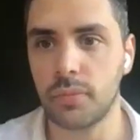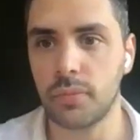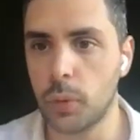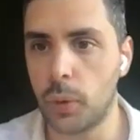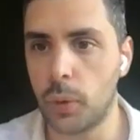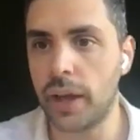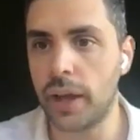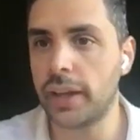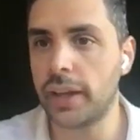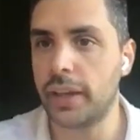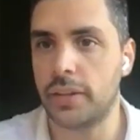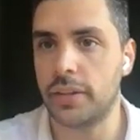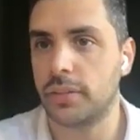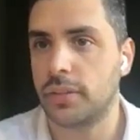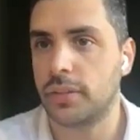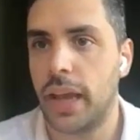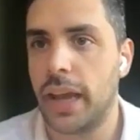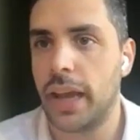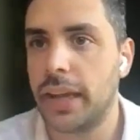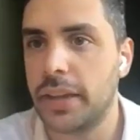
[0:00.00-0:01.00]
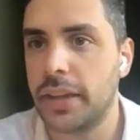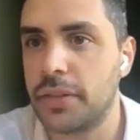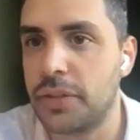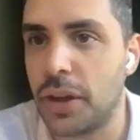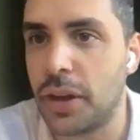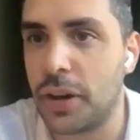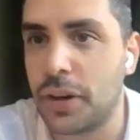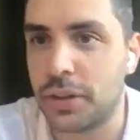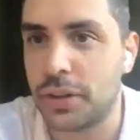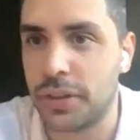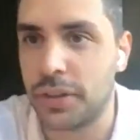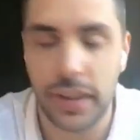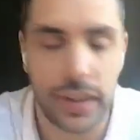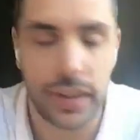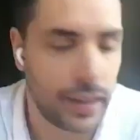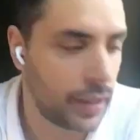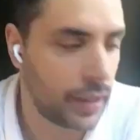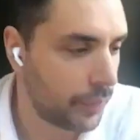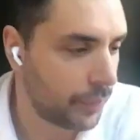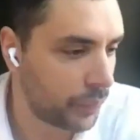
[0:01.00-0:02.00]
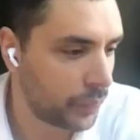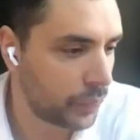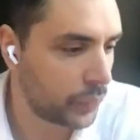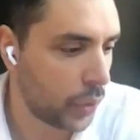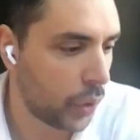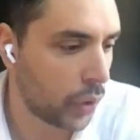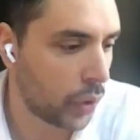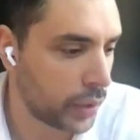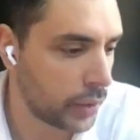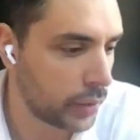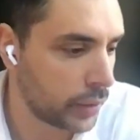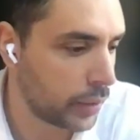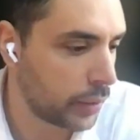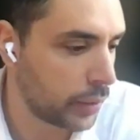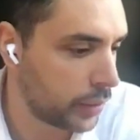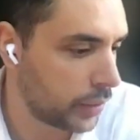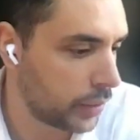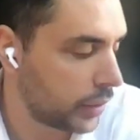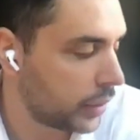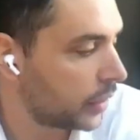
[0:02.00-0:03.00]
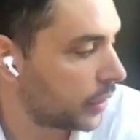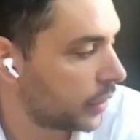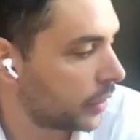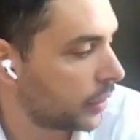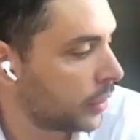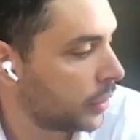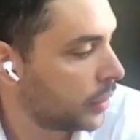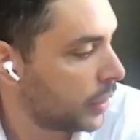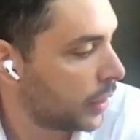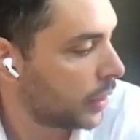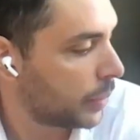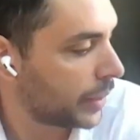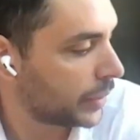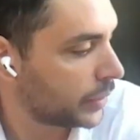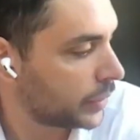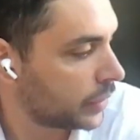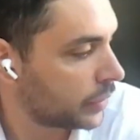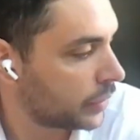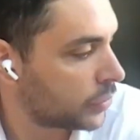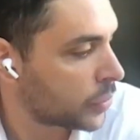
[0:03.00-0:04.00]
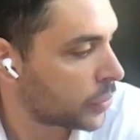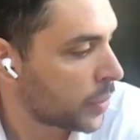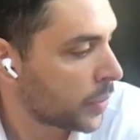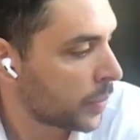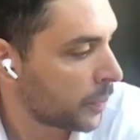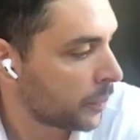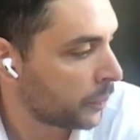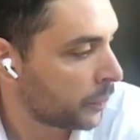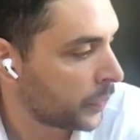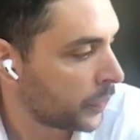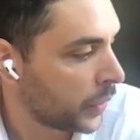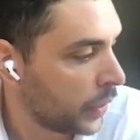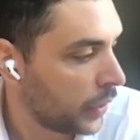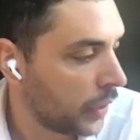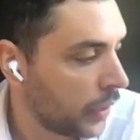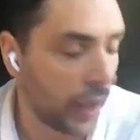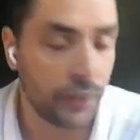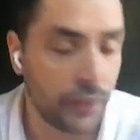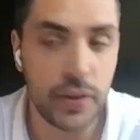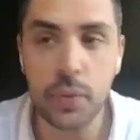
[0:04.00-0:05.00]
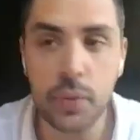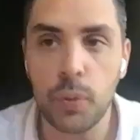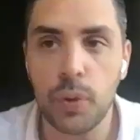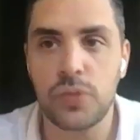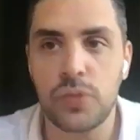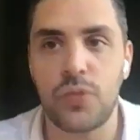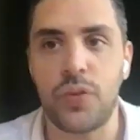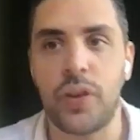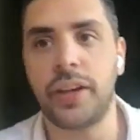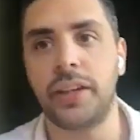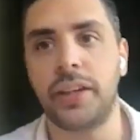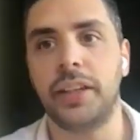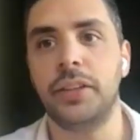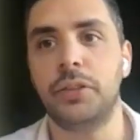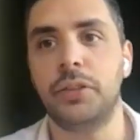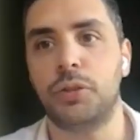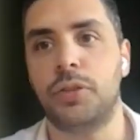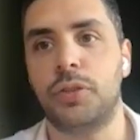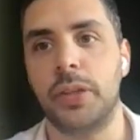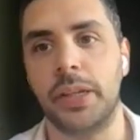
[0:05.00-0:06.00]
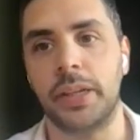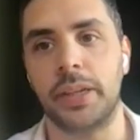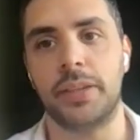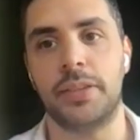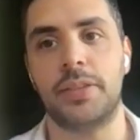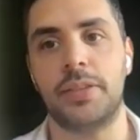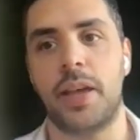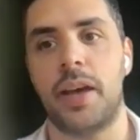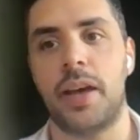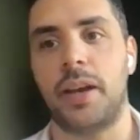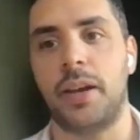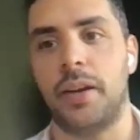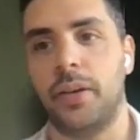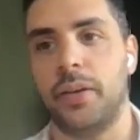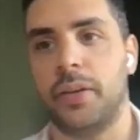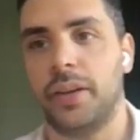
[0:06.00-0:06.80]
well, I can start talking about this. I think what's very interesting is that,